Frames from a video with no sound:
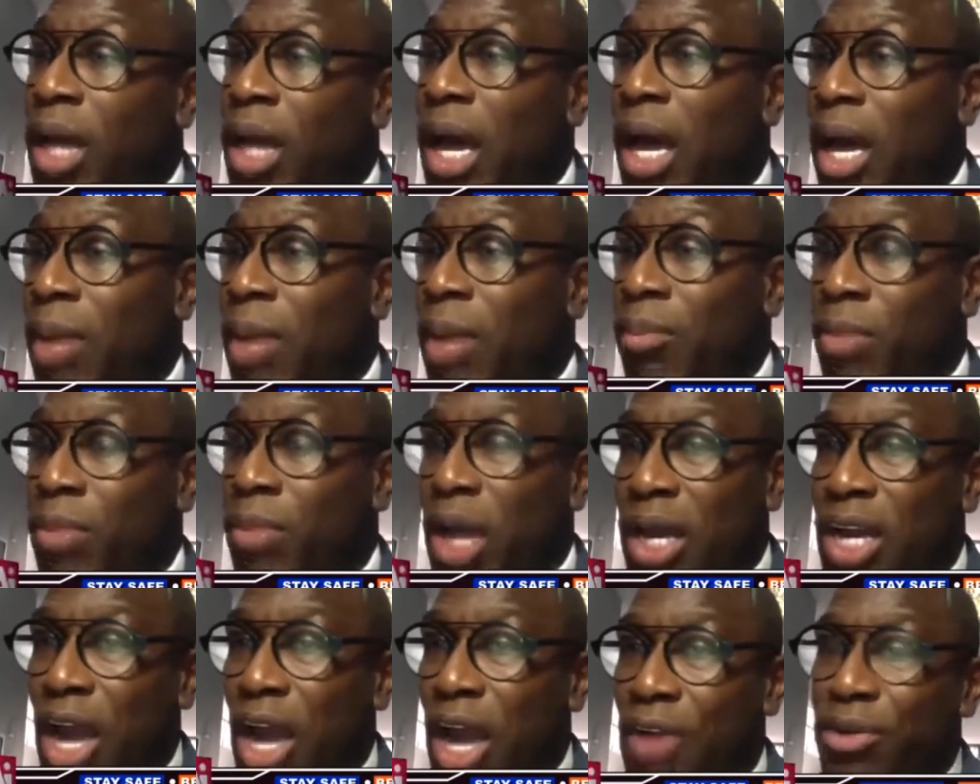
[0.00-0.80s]

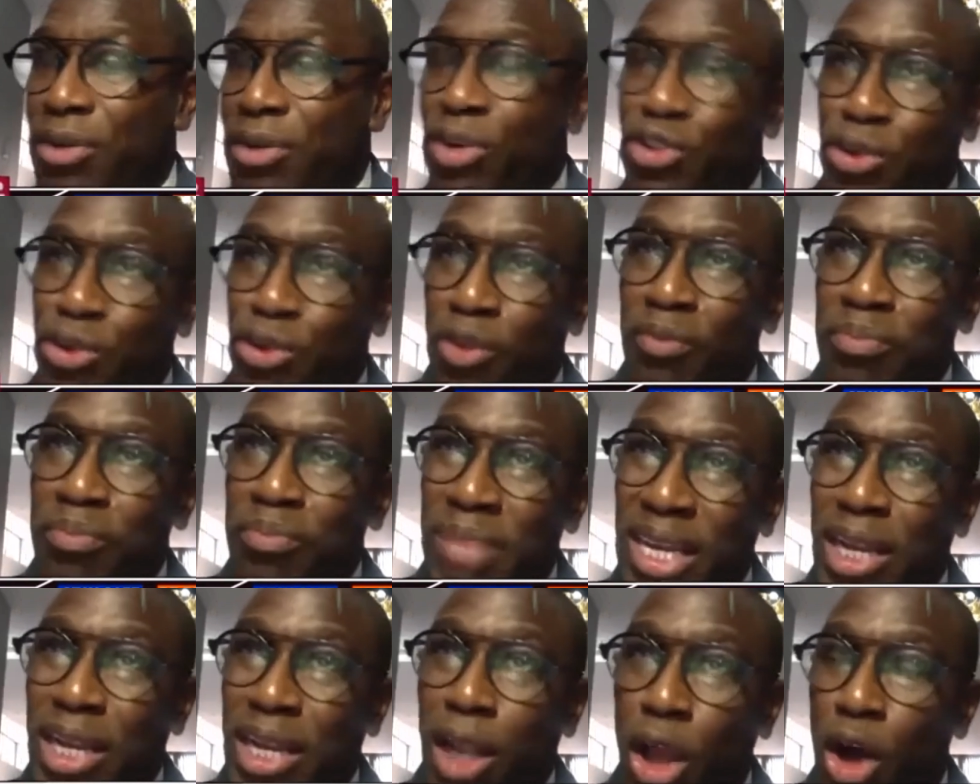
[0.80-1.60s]
a current sort of
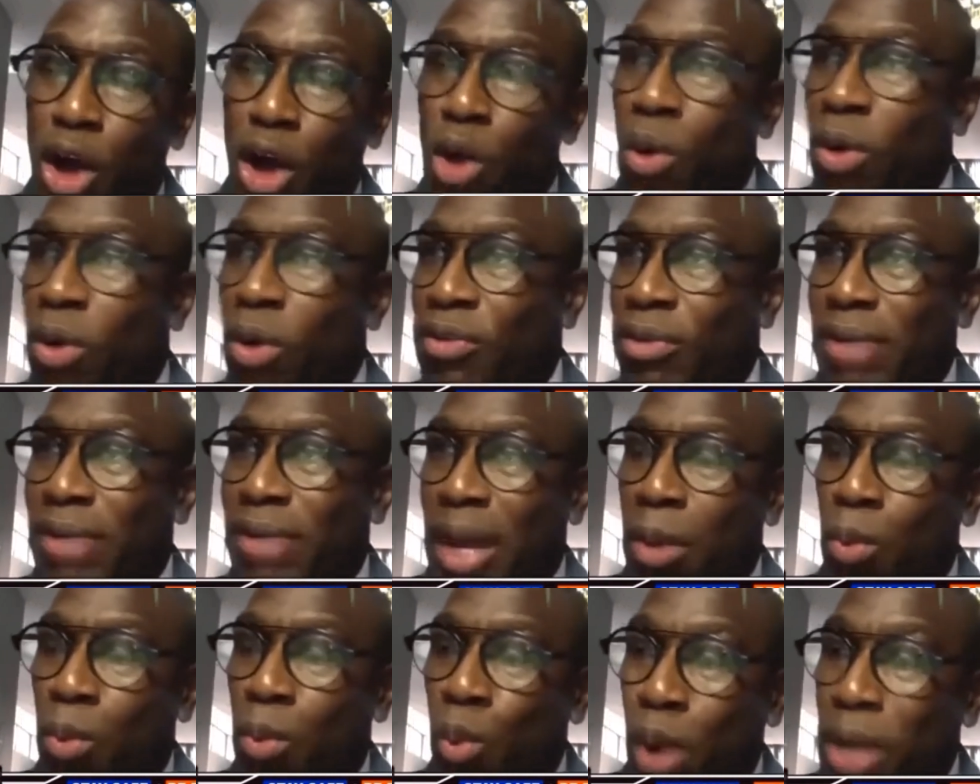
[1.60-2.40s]
mid-low of
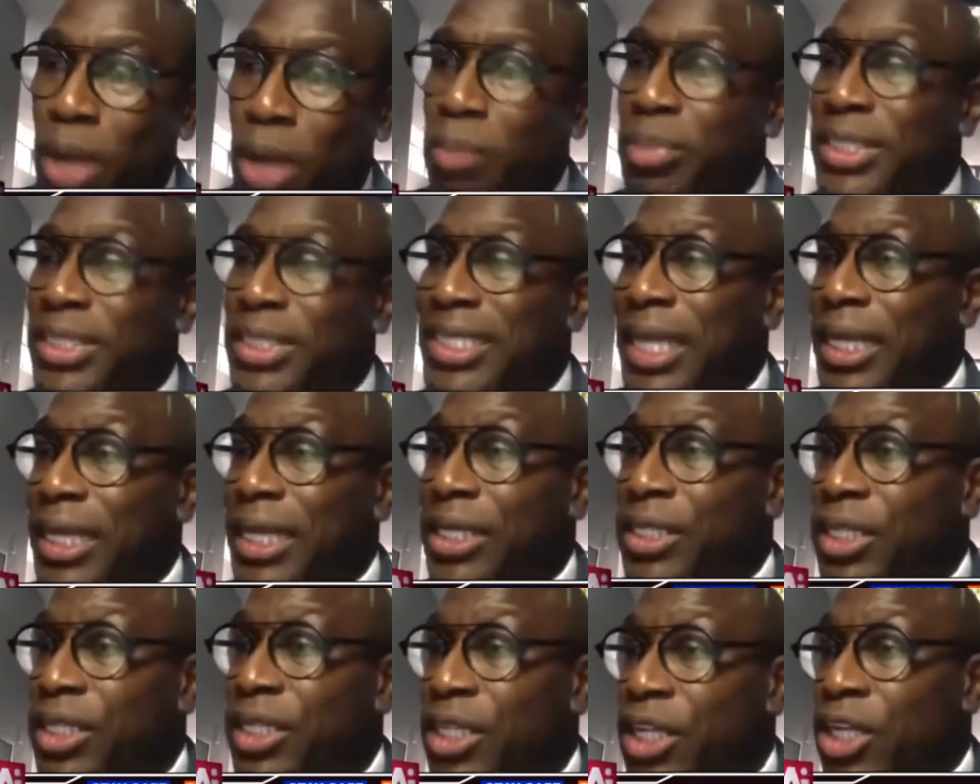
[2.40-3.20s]
around
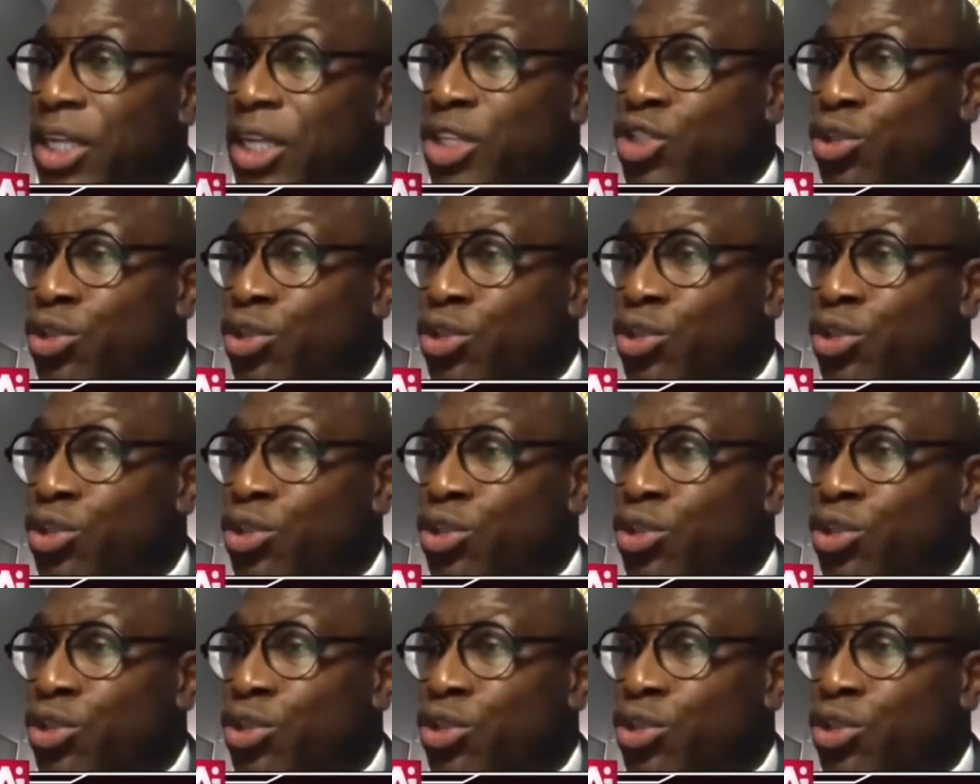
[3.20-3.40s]
1%